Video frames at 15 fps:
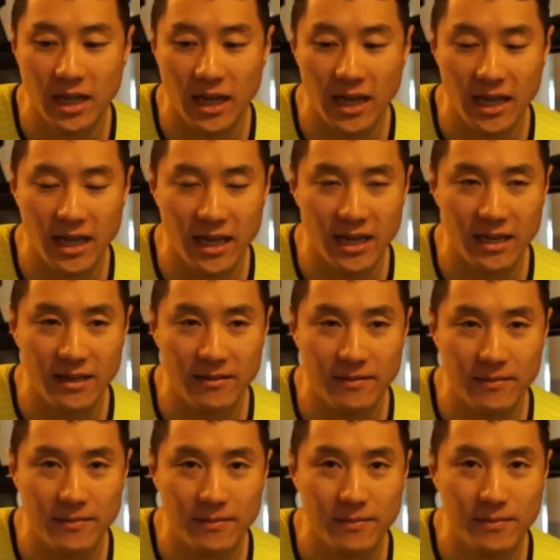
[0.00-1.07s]
a
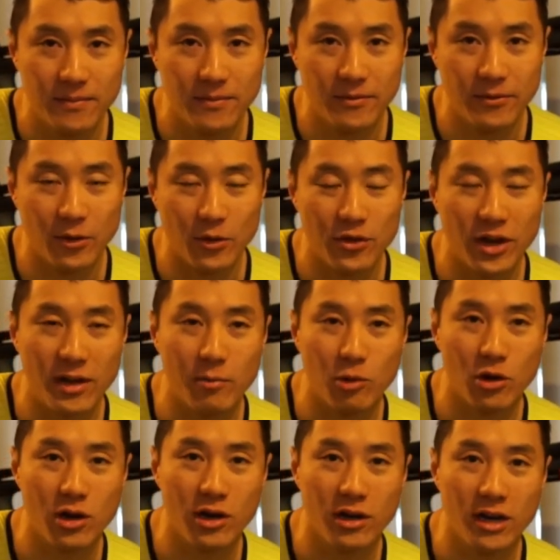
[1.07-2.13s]
full-time
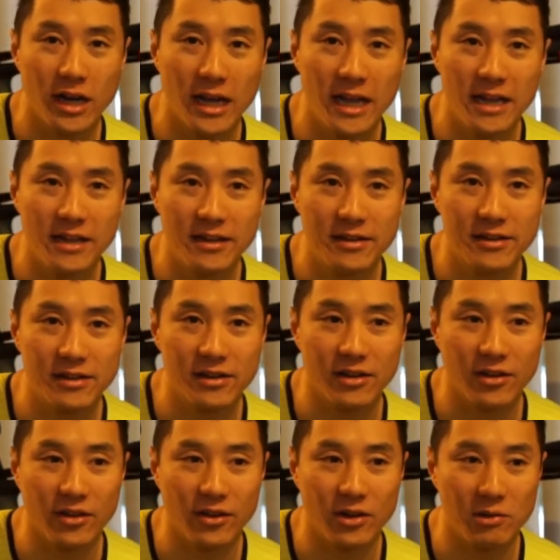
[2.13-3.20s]
worker and
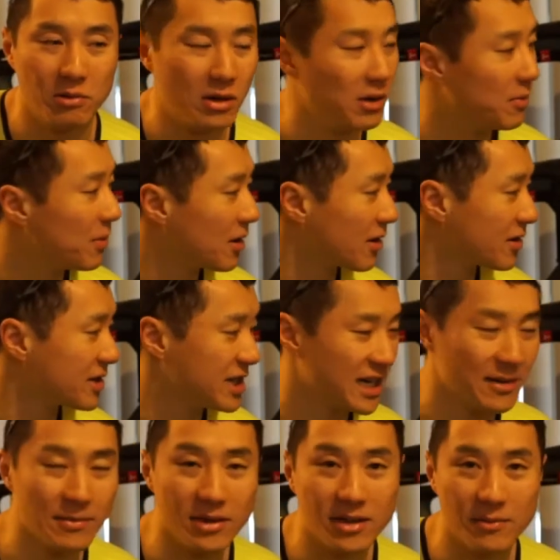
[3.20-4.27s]
also, well,
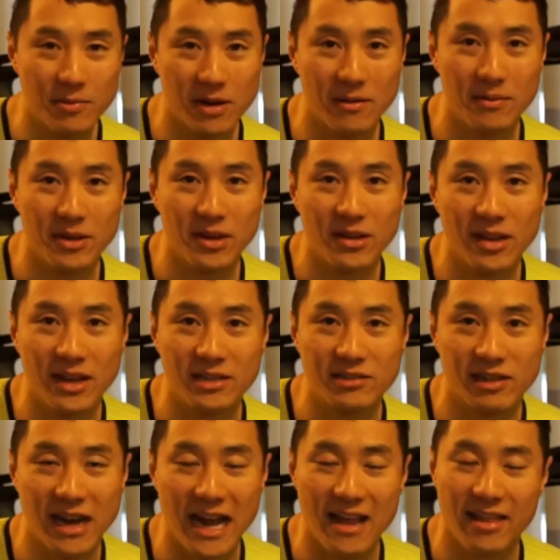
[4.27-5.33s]
part-time, you could probably say
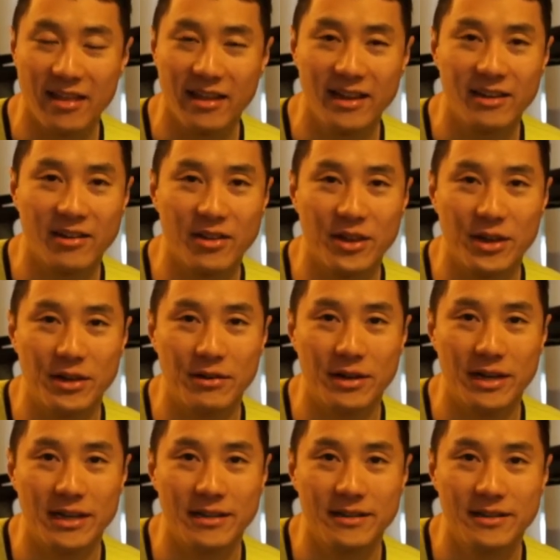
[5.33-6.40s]
triathlete, although
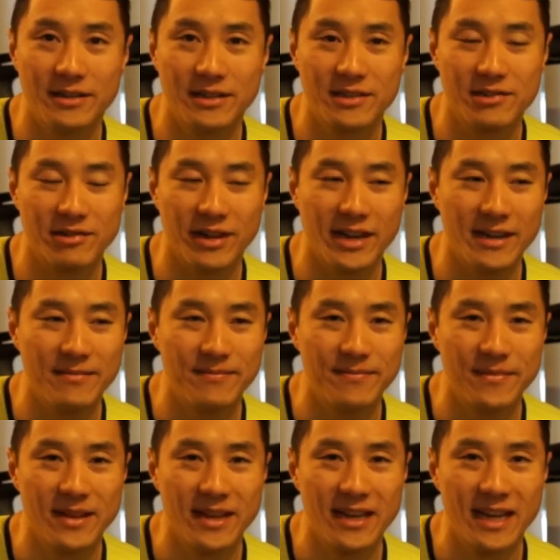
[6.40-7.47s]
I train
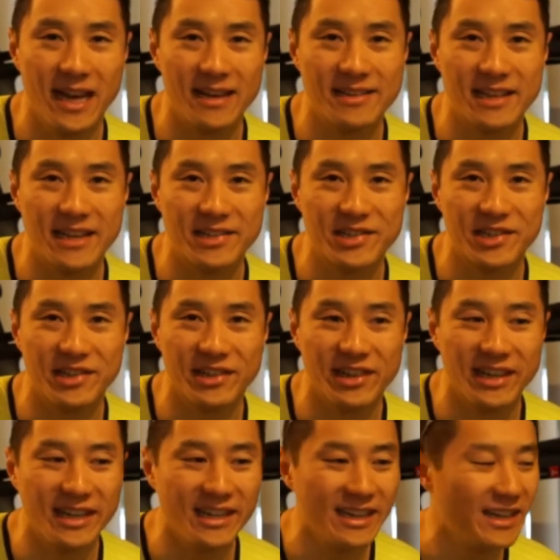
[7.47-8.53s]

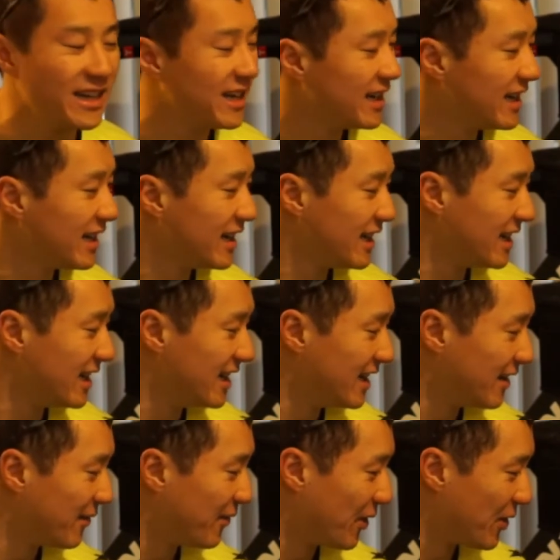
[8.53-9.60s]
essentially
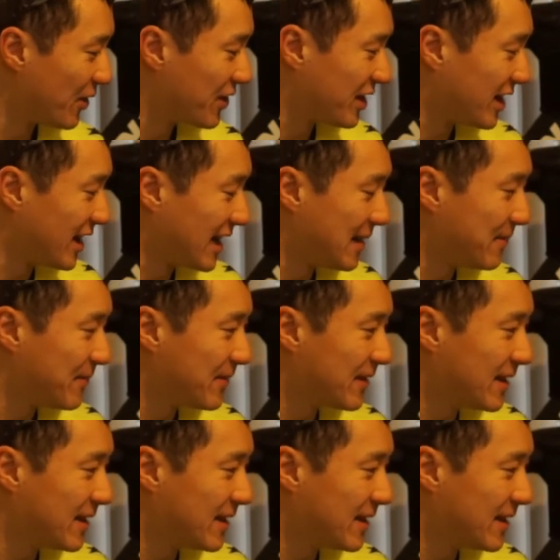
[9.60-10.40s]
full-time.